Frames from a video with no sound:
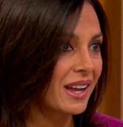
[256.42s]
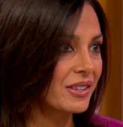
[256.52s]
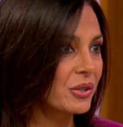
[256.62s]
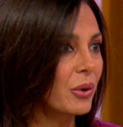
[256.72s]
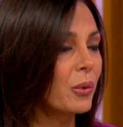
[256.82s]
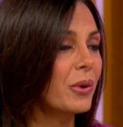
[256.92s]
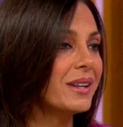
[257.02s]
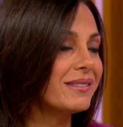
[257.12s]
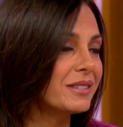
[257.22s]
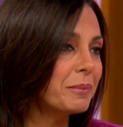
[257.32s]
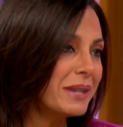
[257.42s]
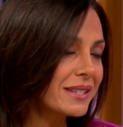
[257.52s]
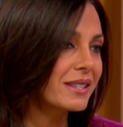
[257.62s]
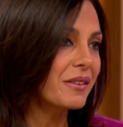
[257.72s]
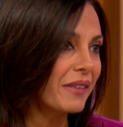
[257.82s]
Mm. And so it
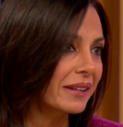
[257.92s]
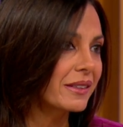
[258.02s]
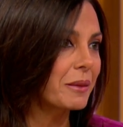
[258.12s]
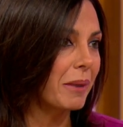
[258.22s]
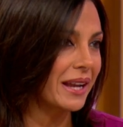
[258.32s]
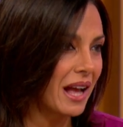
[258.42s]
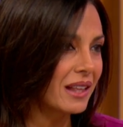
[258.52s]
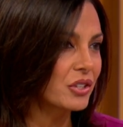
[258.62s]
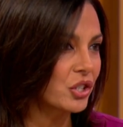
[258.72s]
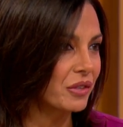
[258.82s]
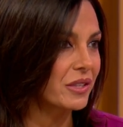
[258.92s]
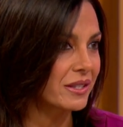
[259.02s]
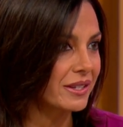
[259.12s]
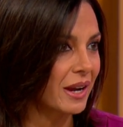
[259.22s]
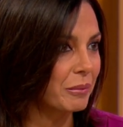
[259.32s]
speaks to the fact that the biology of
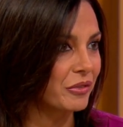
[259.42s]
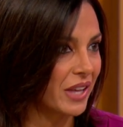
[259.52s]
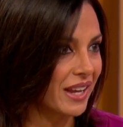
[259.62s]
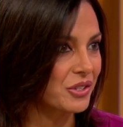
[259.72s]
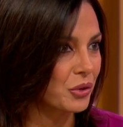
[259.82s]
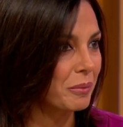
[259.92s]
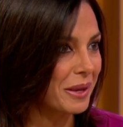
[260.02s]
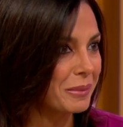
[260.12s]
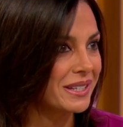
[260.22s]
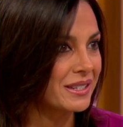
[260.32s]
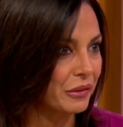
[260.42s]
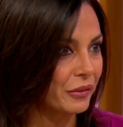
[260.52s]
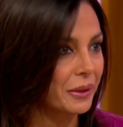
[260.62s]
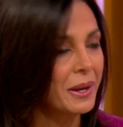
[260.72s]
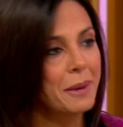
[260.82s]
this type of cancer may be
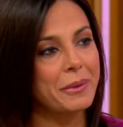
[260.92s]
different.